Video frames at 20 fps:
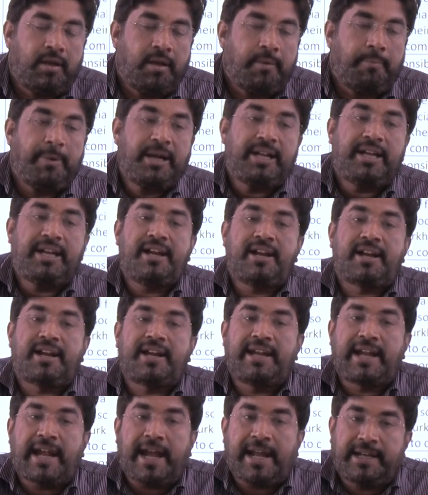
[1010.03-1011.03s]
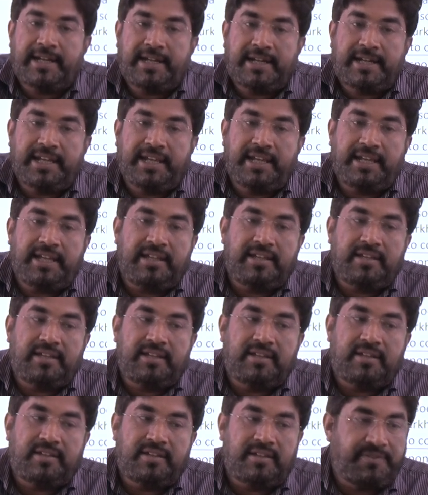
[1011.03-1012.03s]
But in reality,
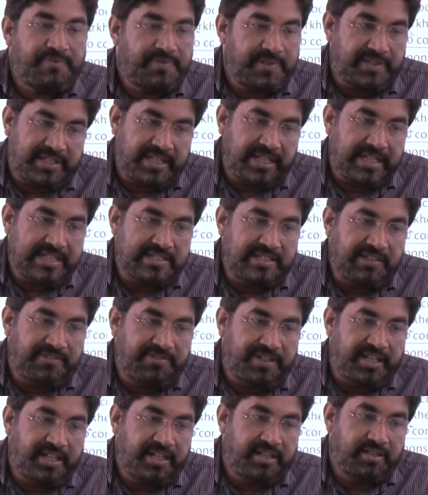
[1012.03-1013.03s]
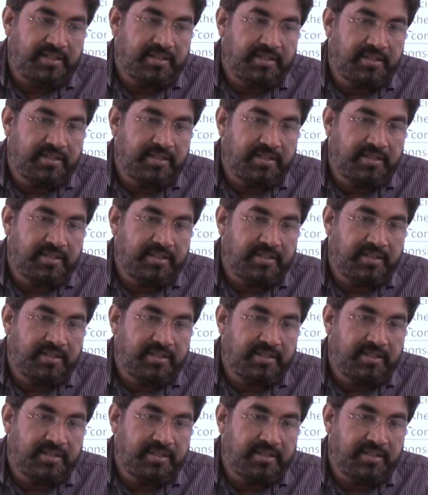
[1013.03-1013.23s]
everything is different.